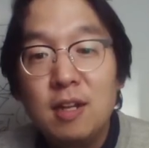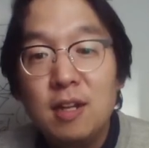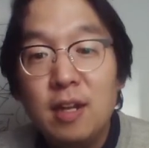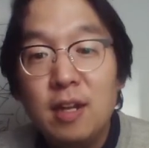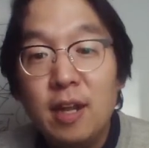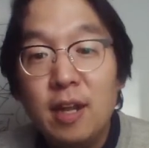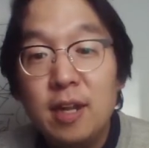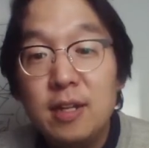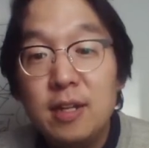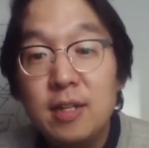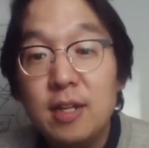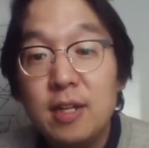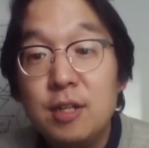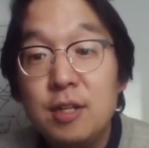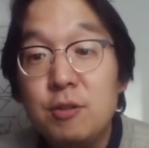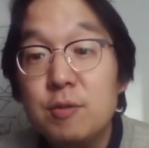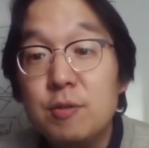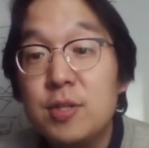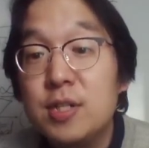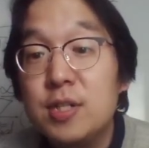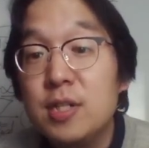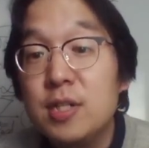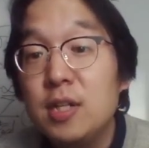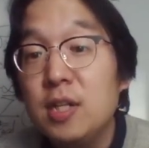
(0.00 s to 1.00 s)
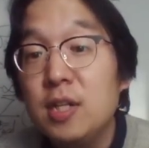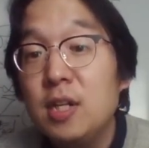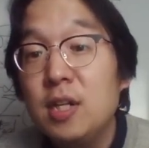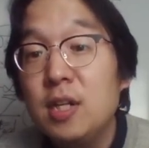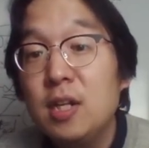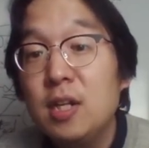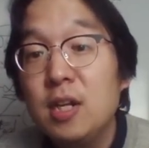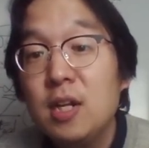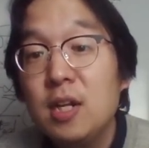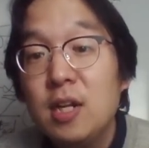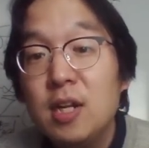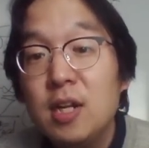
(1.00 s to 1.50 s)
then you see it
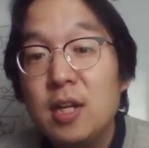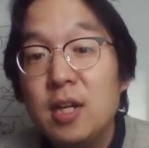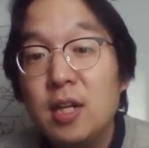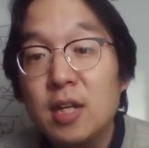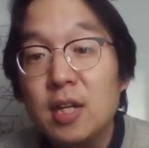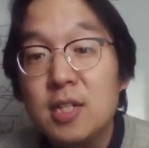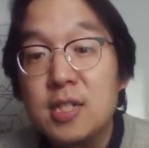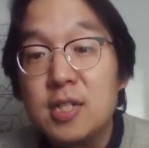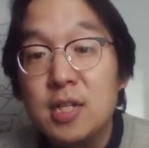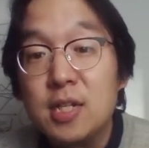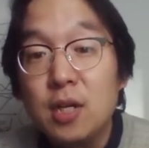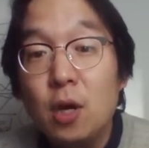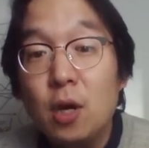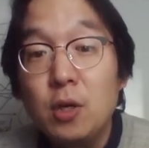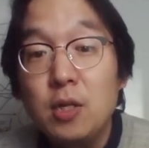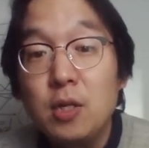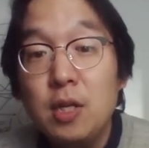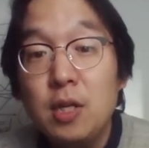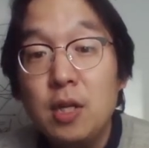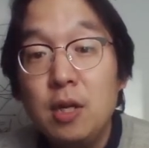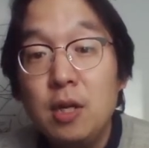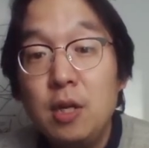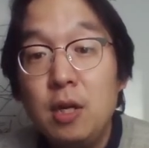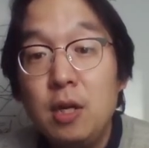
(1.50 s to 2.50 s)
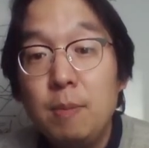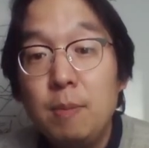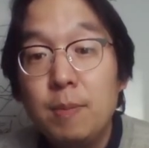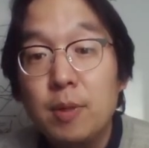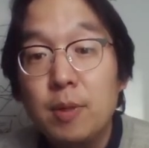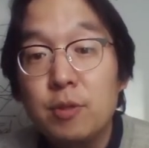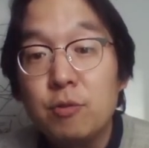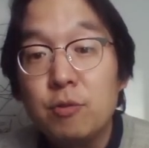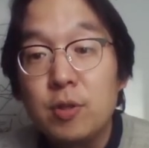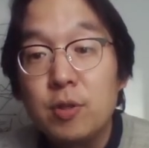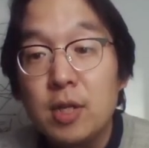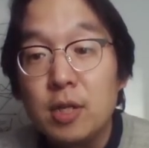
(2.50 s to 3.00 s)
gets uglier, but
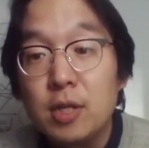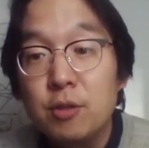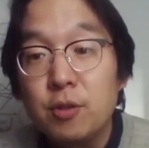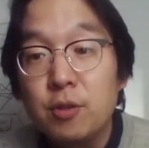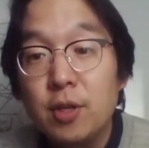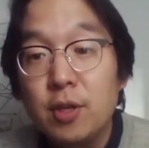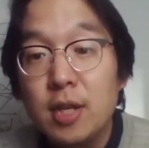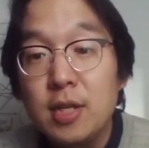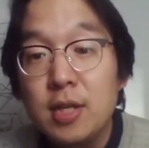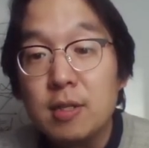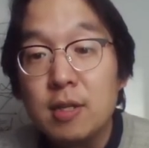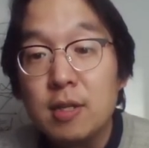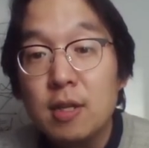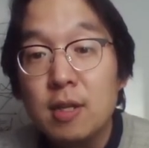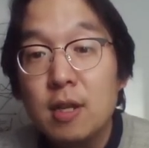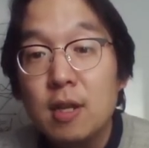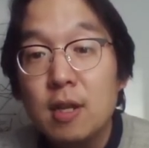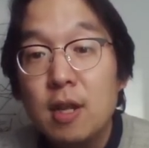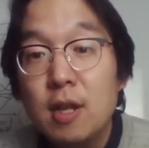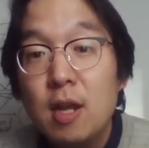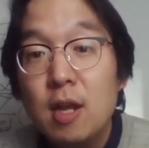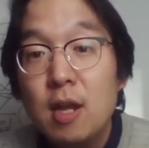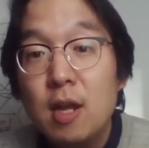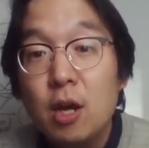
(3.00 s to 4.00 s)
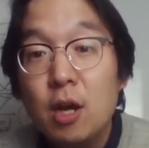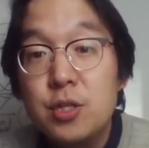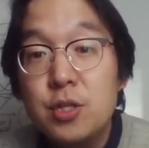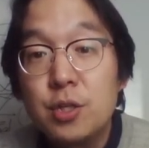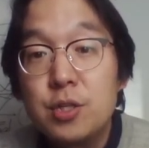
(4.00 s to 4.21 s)
you can adjust